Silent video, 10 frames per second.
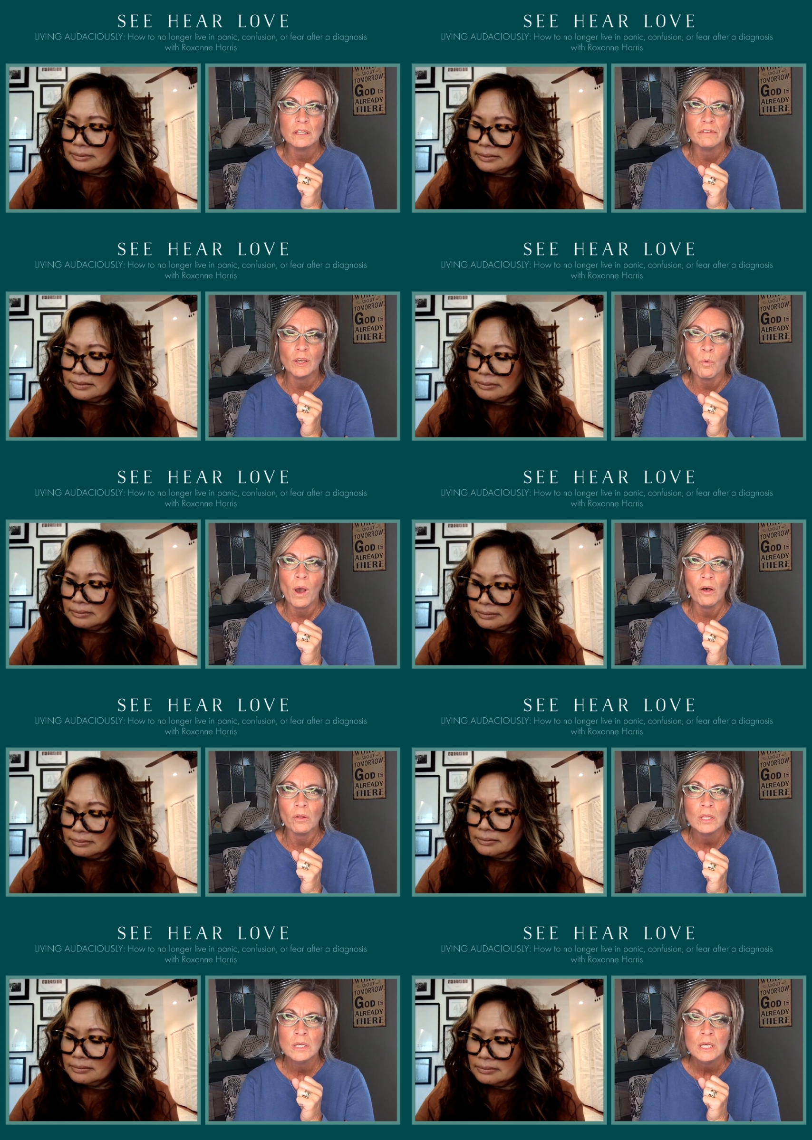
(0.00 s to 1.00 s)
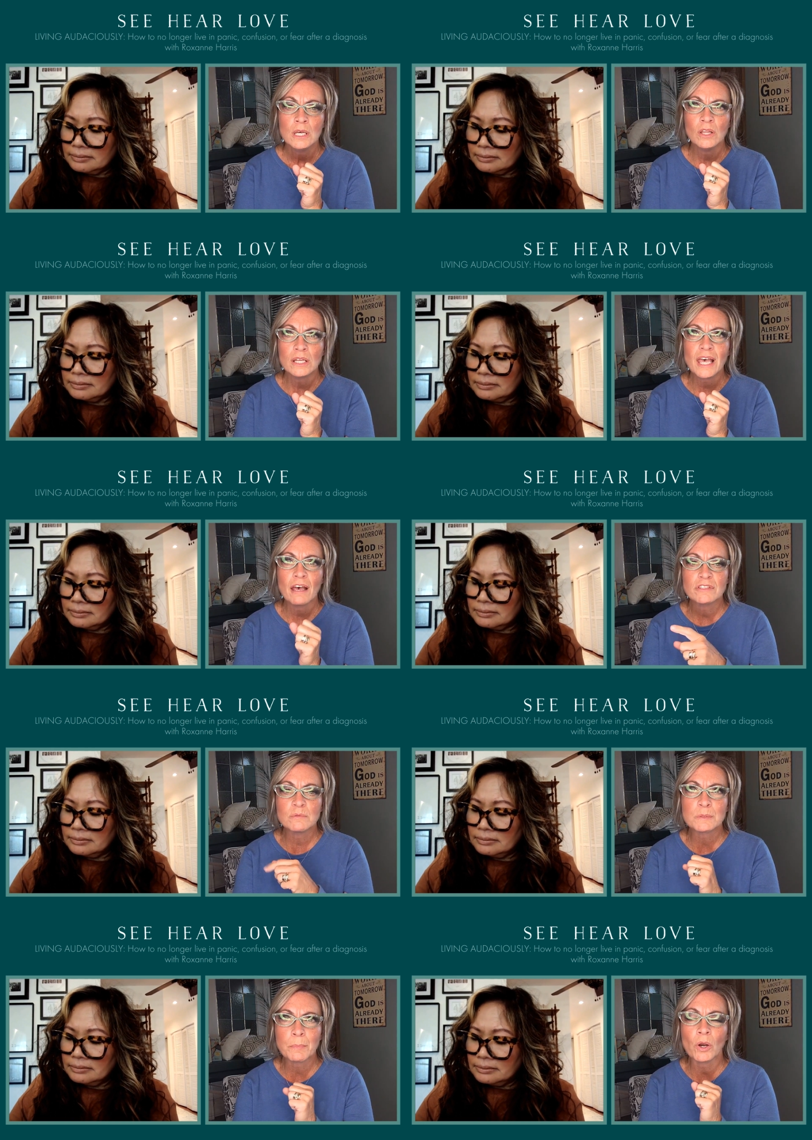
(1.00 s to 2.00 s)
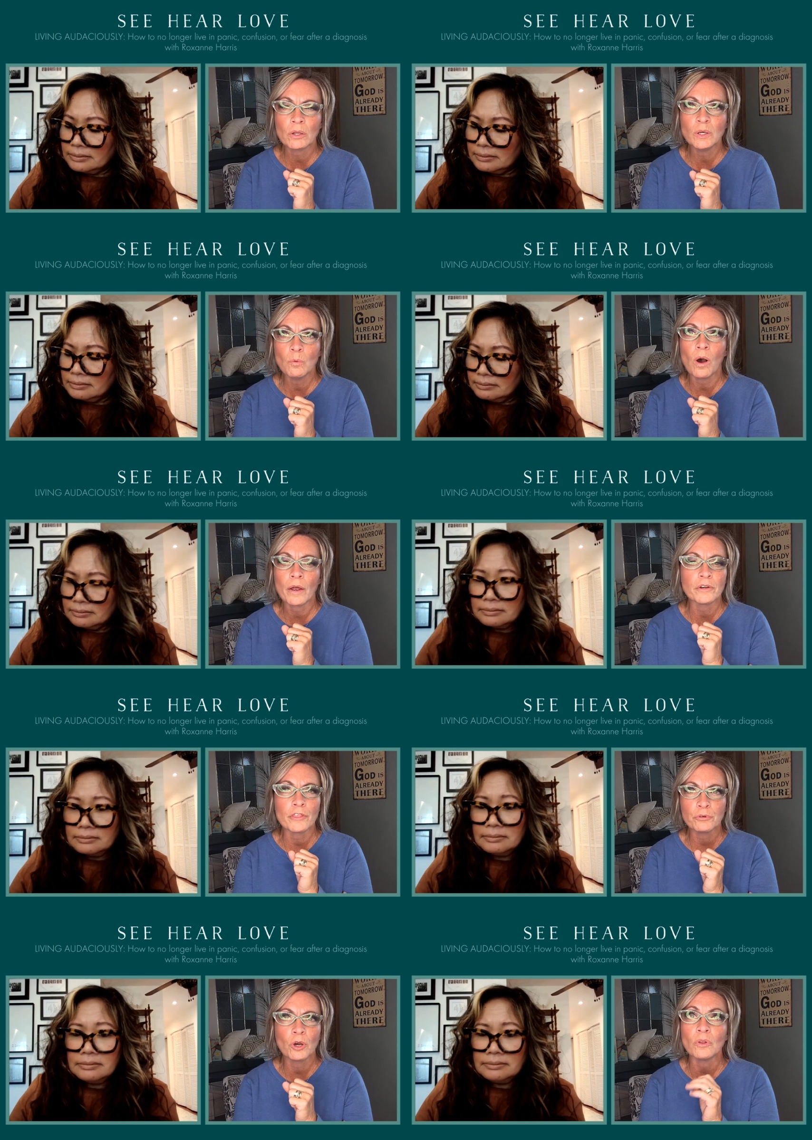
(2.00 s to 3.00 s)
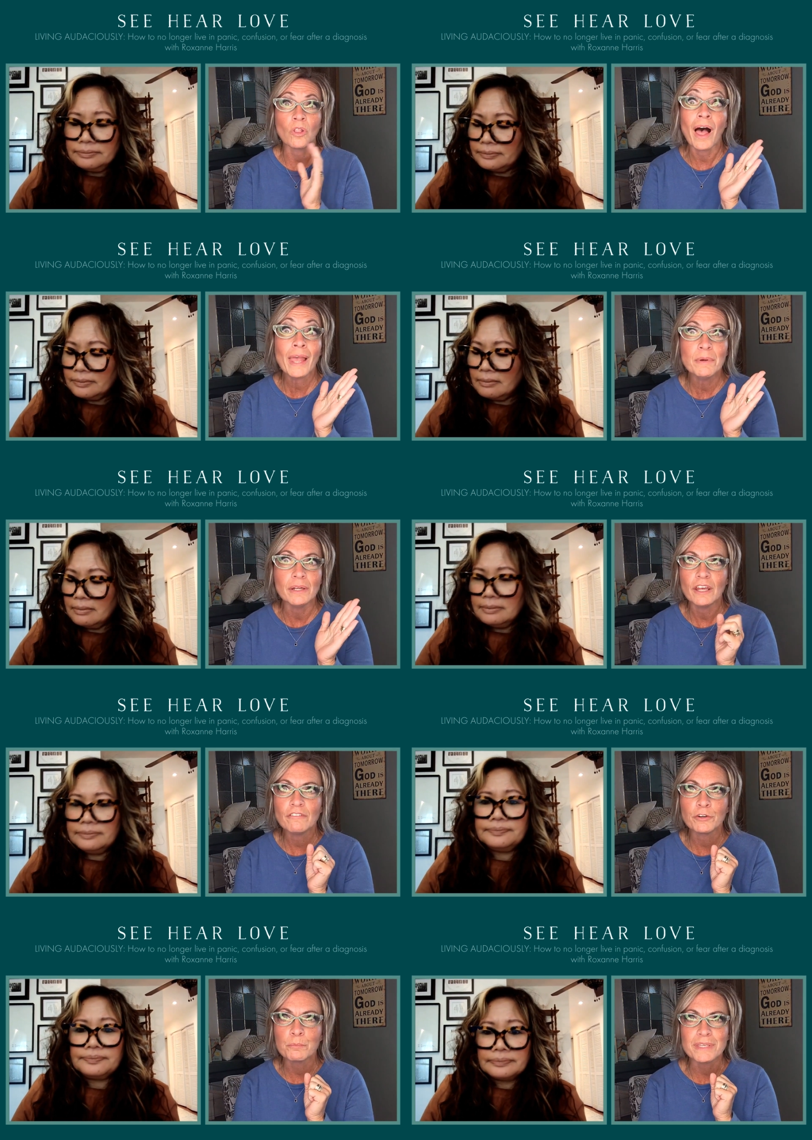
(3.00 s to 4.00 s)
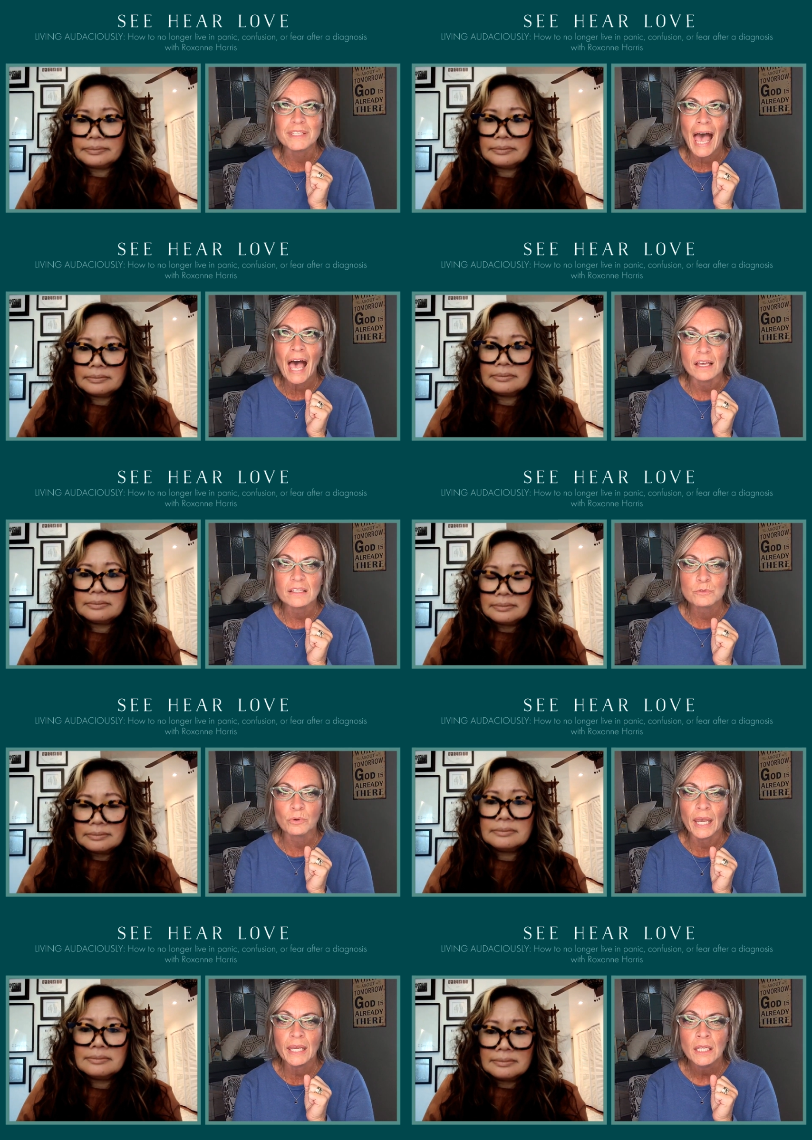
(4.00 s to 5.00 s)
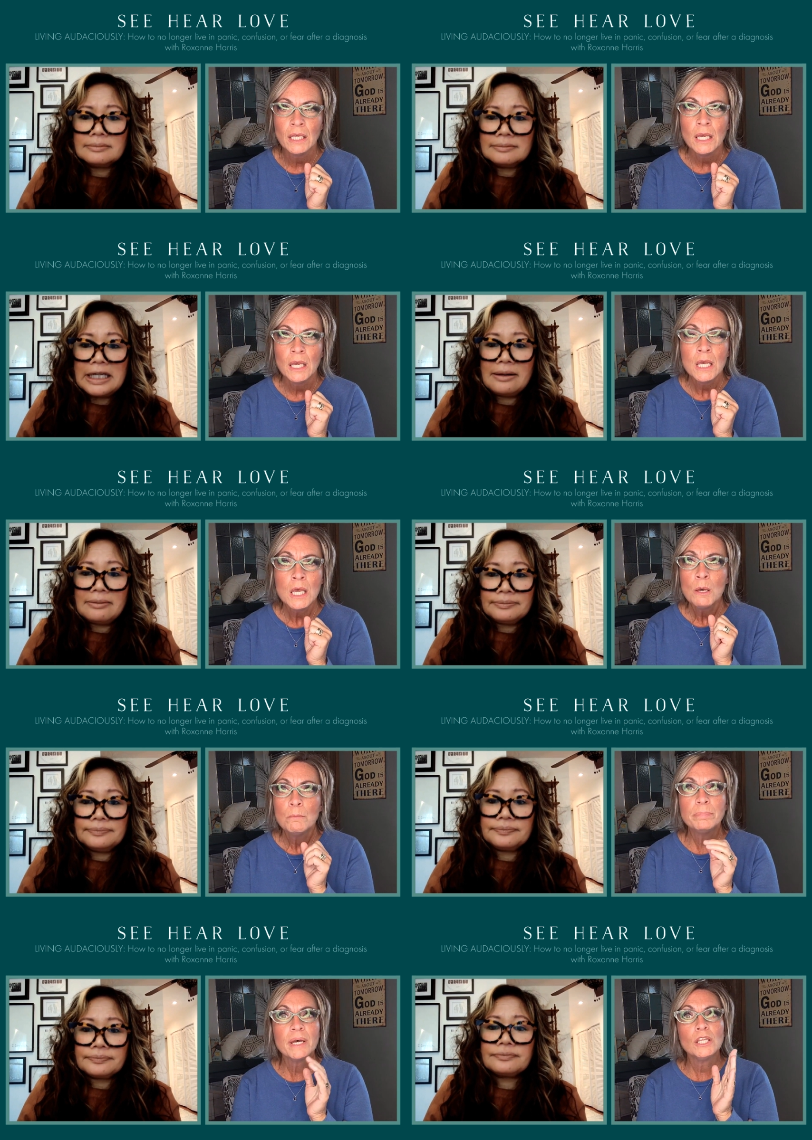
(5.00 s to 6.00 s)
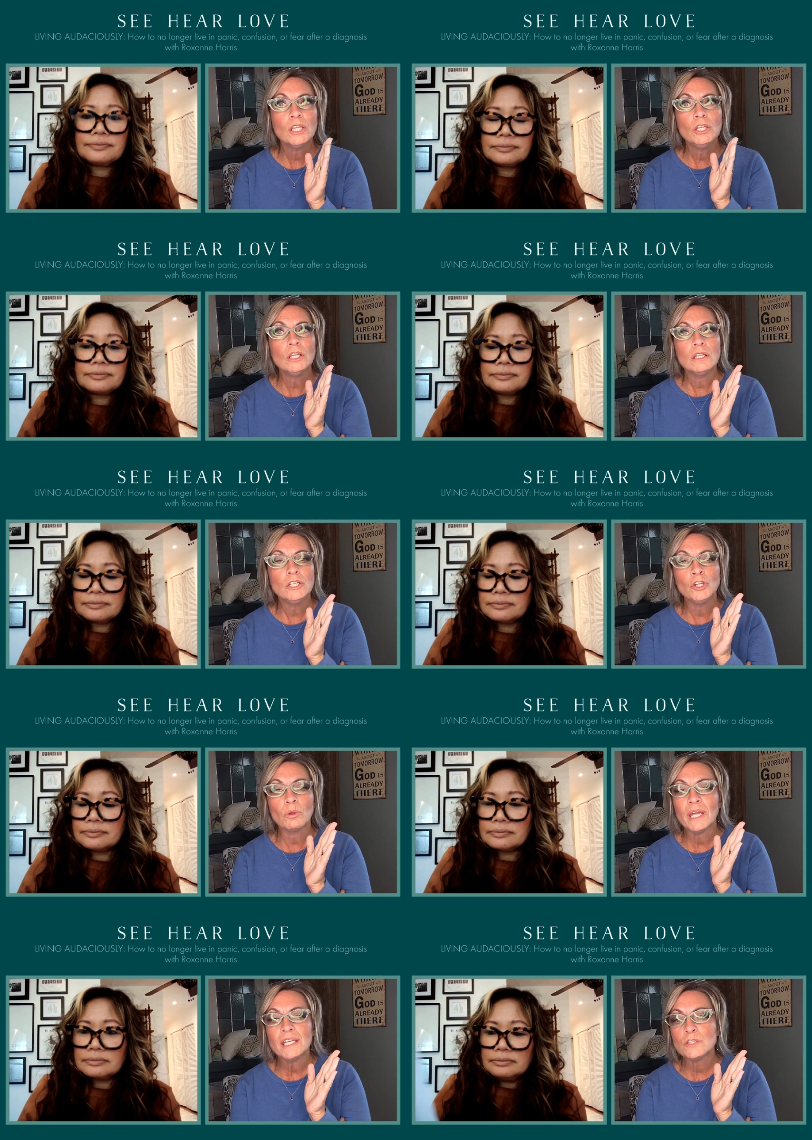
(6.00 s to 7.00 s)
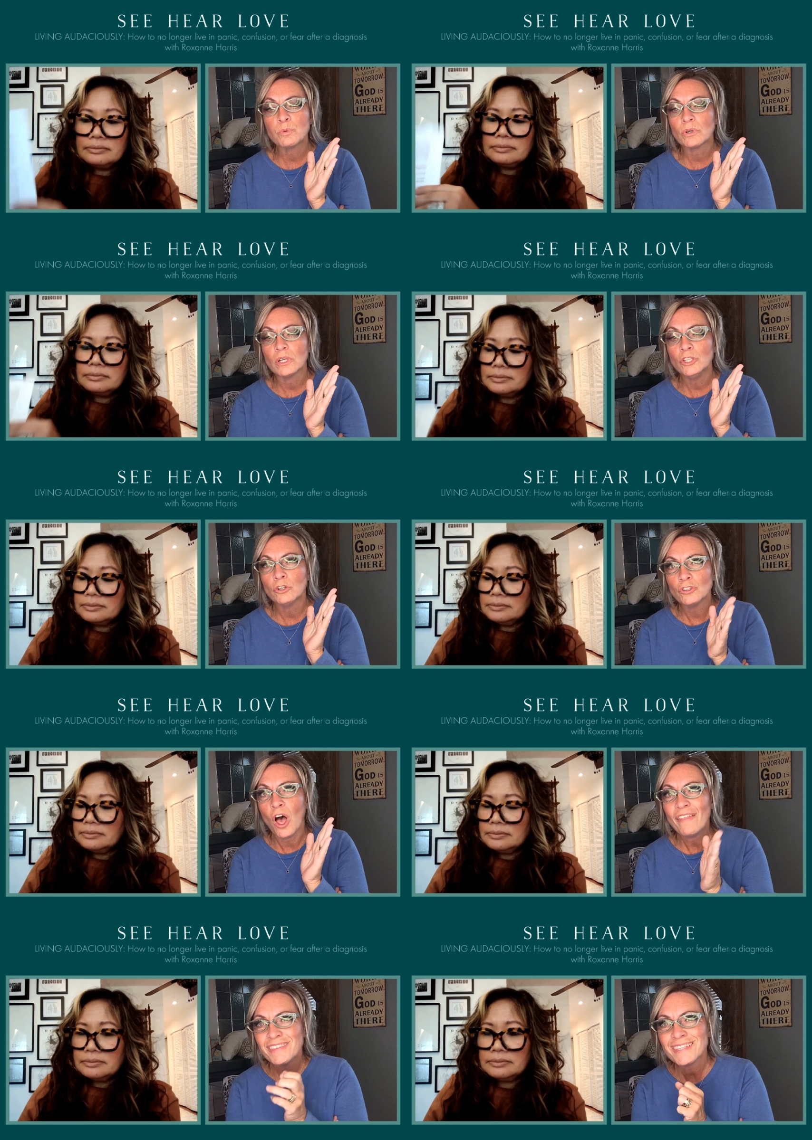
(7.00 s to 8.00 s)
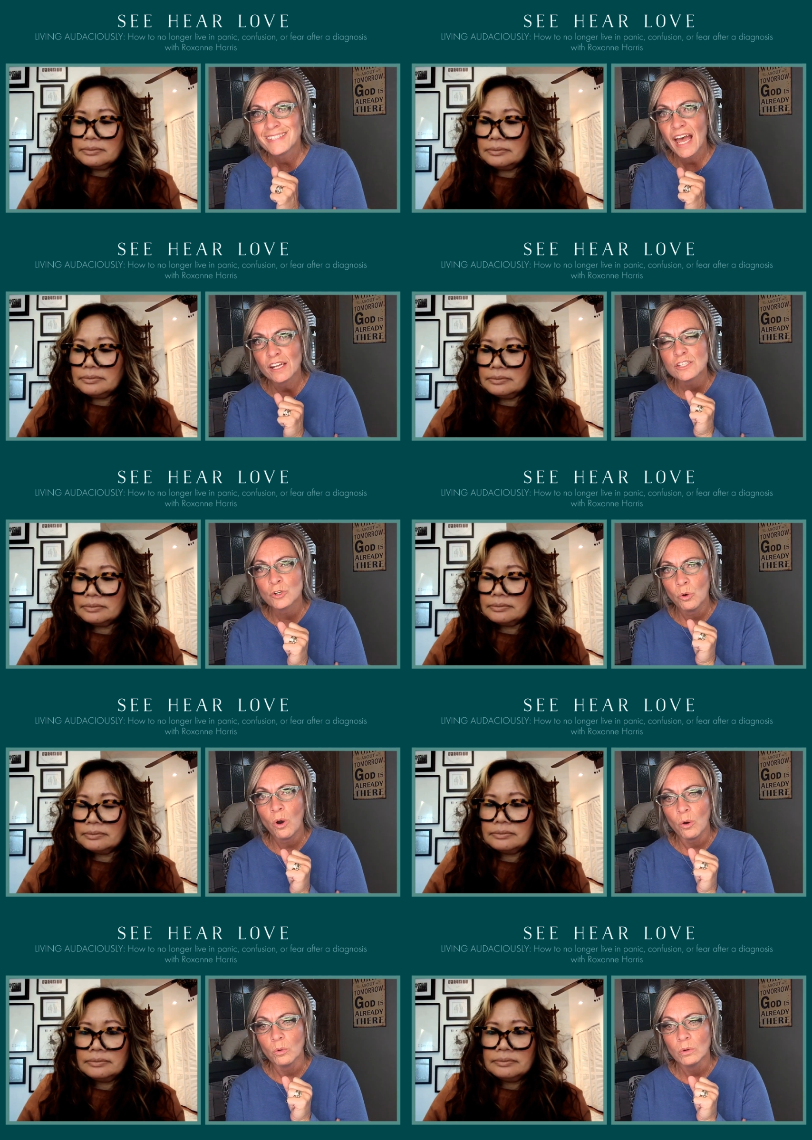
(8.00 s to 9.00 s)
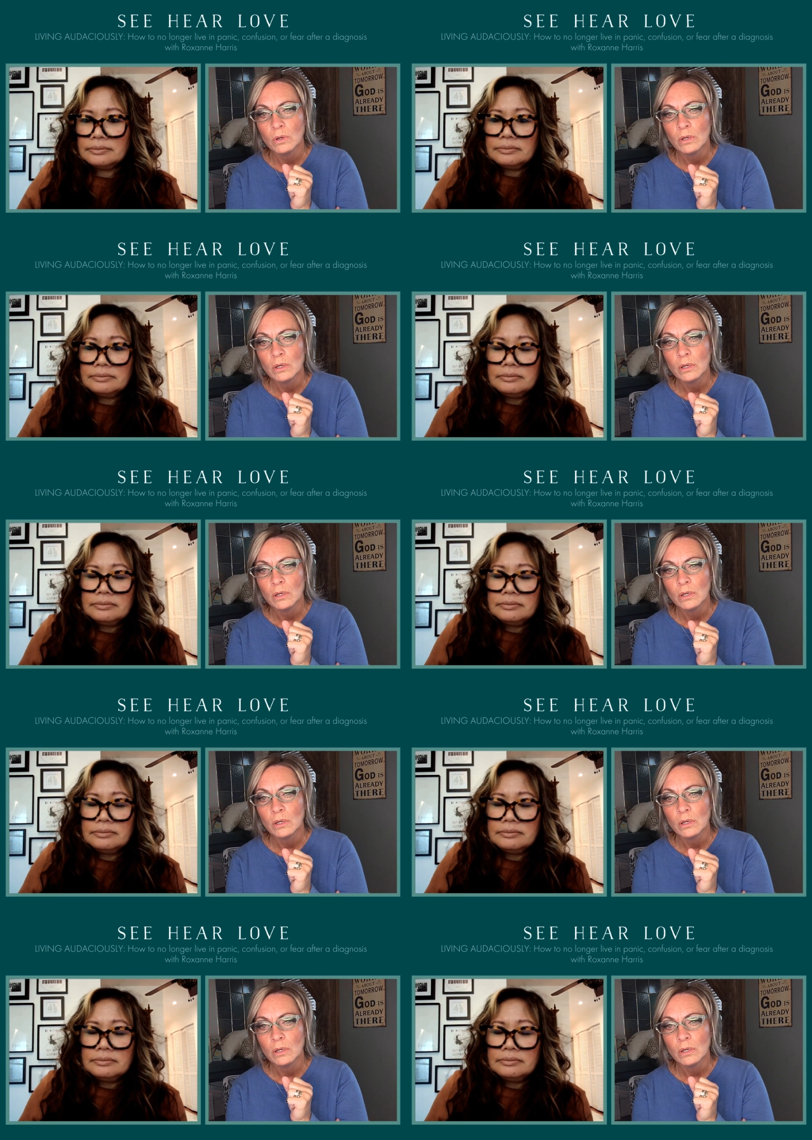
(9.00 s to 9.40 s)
Speaker 1: to living well. Let's have some sparkling water and throw a lime in it for pizzazz, right?" Yeah. But you, you know, ladies, we're you're not the status quo